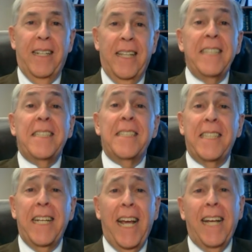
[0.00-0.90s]

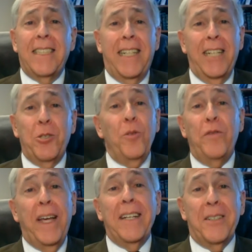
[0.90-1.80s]
licensing candidates who
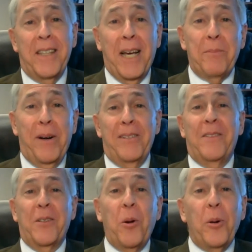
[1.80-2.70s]
failed that part
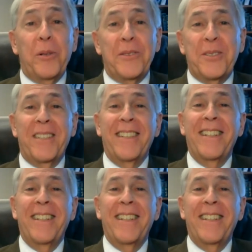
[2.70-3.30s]
of the course.